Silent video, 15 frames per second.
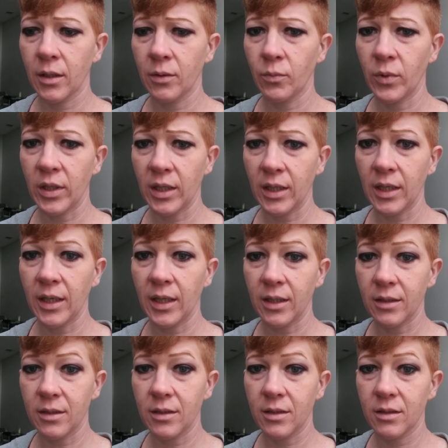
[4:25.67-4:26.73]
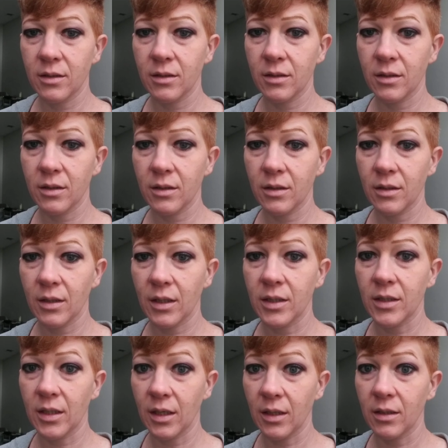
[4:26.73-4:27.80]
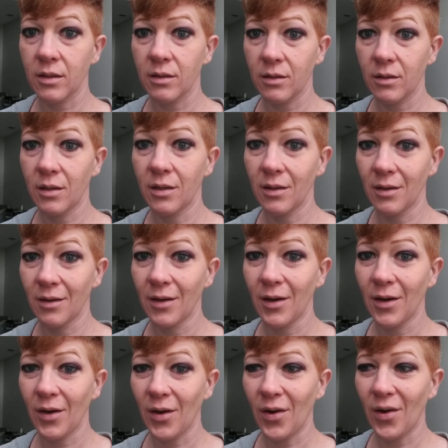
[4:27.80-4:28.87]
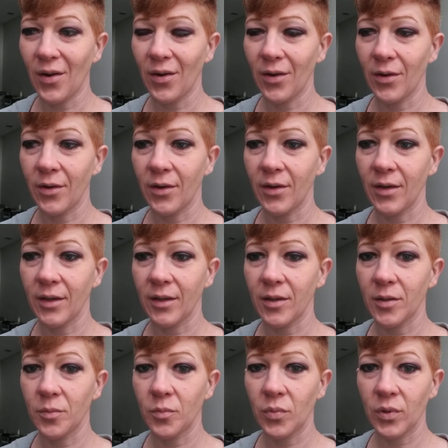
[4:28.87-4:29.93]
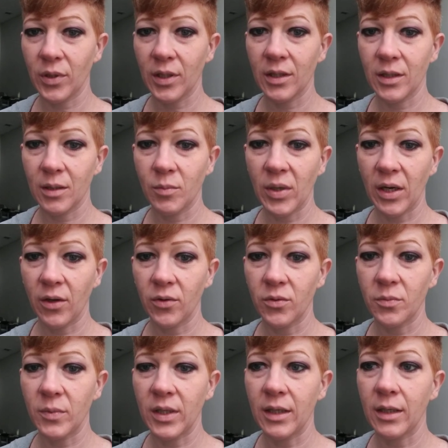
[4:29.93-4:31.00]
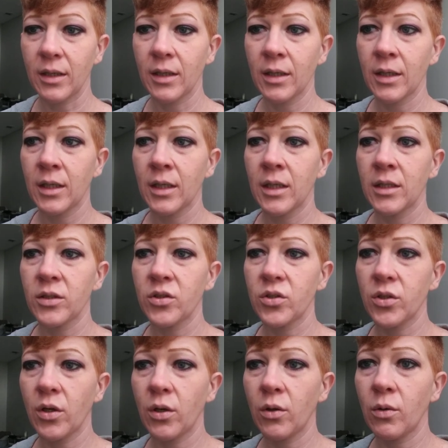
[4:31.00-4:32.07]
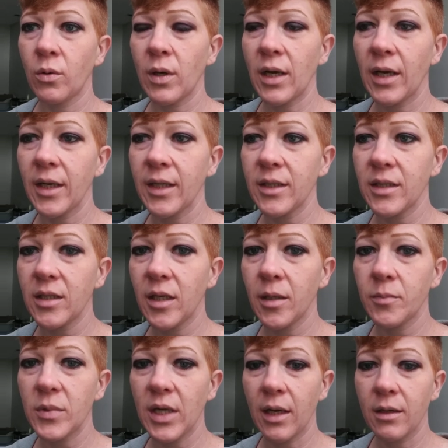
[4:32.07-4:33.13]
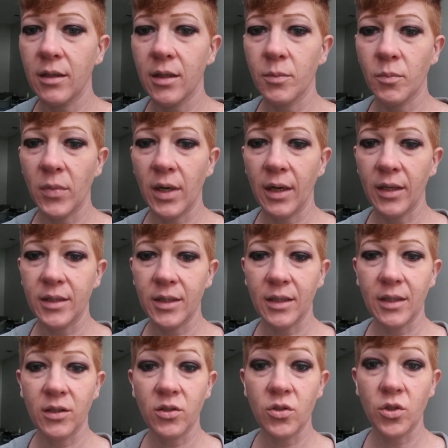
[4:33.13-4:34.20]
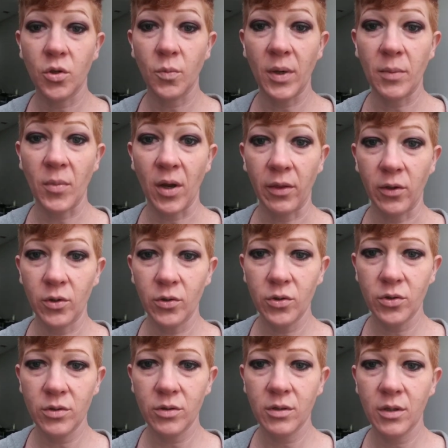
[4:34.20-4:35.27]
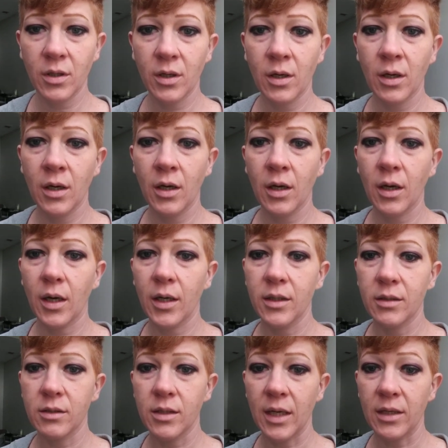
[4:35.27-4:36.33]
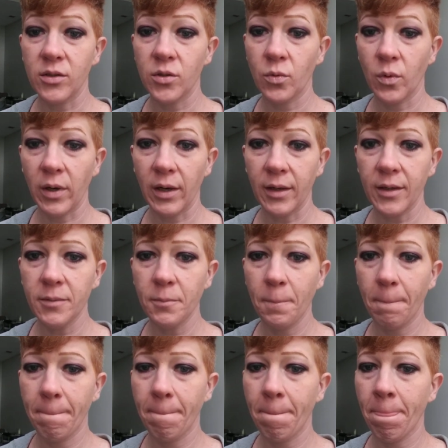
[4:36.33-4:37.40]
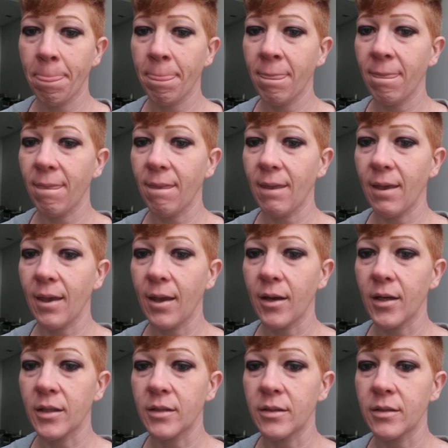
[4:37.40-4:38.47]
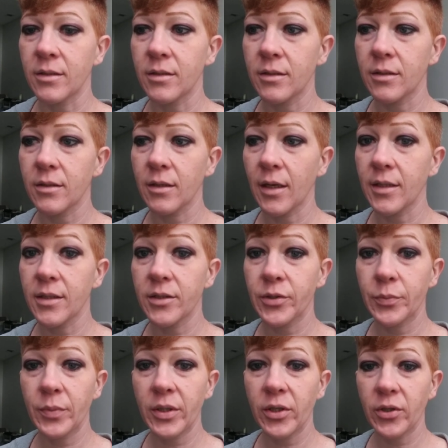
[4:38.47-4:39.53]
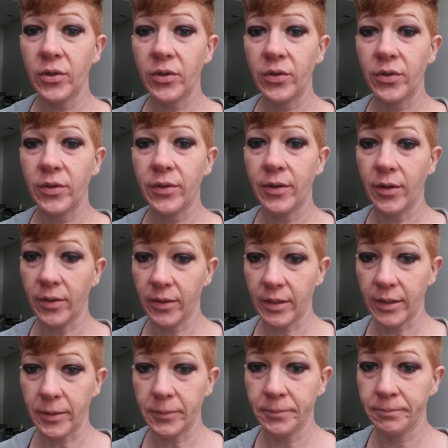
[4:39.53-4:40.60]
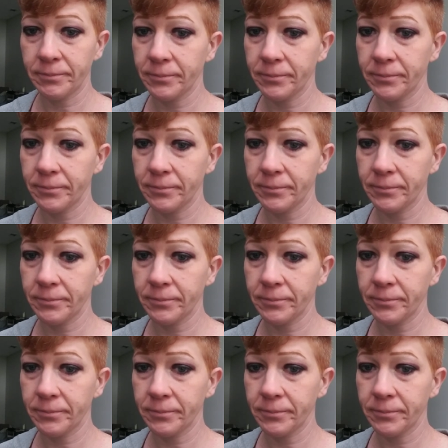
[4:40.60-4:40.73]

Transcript: when it hit hard and completely bound me. So I ended up taking my kids to my mother's, states away, and I disappeared on them.